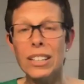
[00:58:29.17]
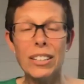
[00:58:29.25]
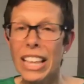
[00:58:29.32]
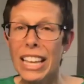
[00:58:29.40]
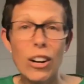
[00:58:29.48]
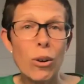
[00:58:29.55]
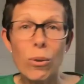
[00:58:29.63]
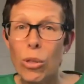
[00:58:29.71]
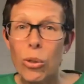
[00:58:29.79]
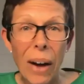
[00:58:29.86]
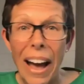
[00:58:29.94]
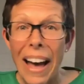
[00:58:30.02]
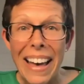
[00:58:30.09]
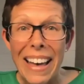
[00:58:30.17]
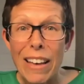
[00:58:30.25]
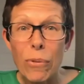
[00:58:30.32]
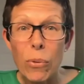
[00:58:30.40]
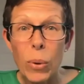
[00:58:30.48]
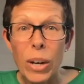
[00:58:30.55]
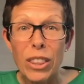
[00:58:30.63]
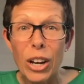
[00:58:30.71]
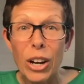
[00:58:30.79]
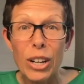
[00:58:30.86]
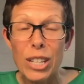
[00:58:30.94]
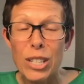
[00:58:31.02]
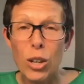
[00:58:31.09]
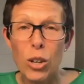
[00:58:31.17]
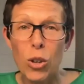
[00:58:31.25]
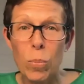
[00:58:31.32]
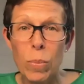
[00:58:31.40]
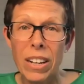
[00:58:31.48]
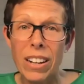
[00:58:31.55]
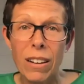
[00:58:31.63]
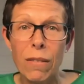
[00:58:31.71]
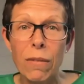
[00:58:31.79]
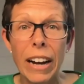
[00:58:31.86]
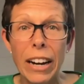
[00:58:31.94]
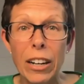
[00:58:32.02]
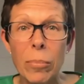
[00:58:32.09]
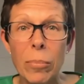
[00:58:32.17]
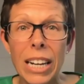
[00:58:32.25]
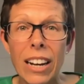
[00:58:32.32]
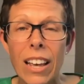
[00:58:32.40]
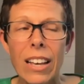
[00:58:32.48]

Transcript: they don't thrive when there is a humid environment